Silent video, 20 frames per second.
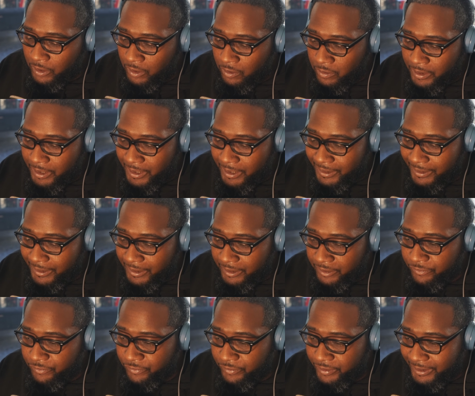ahead and hit
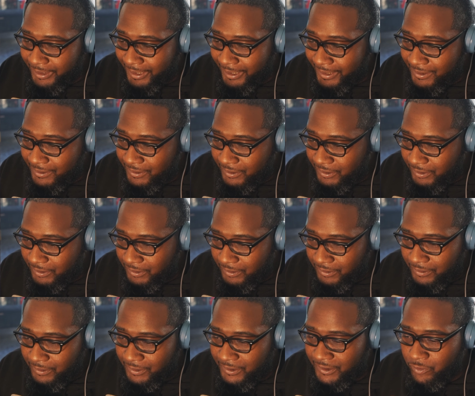create.
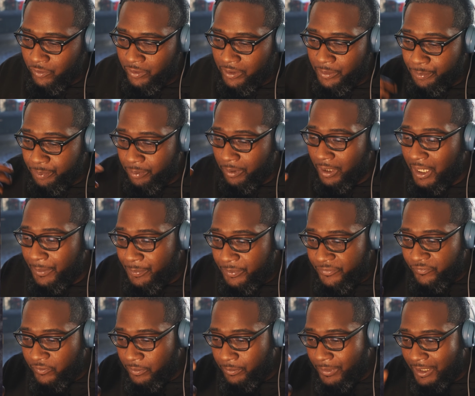It's going to prompt
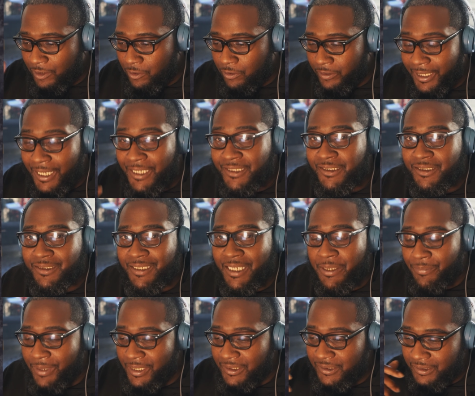for my location,
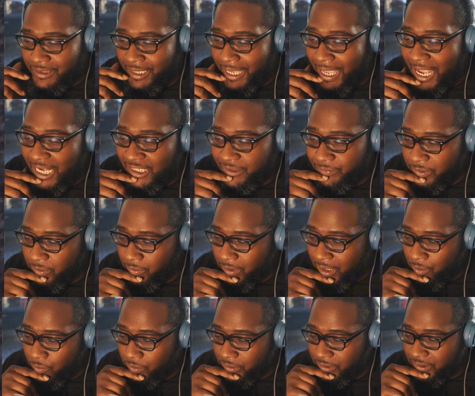like basically ask me where I
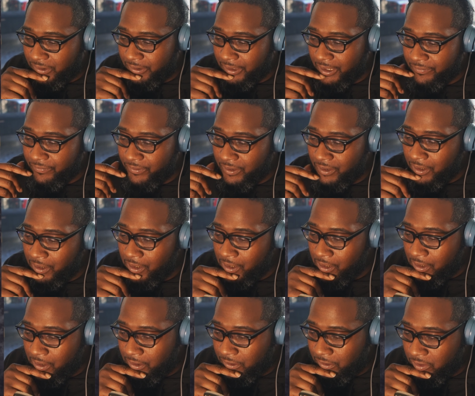want to save it.
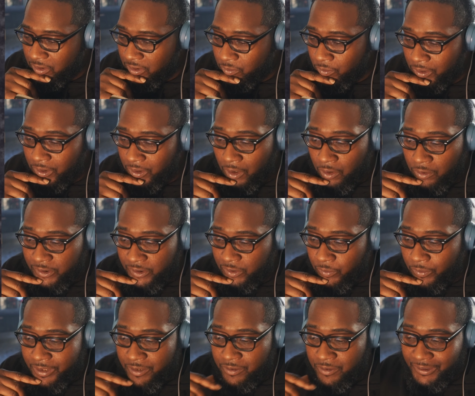So you will go to
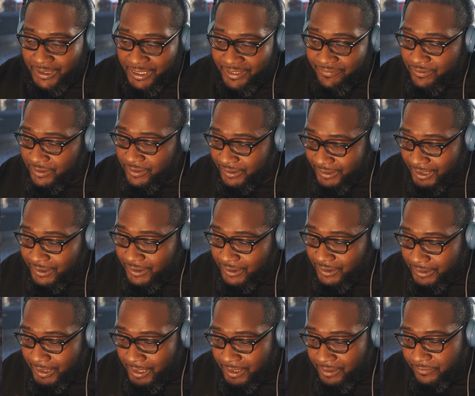where you save your sessions
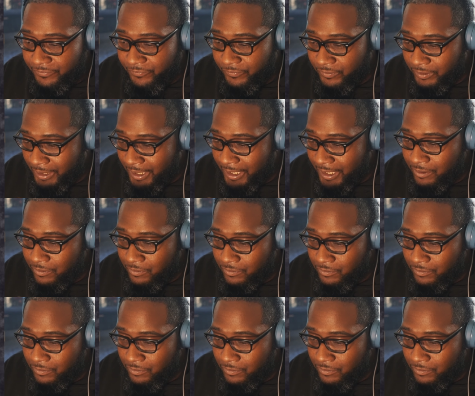at for now.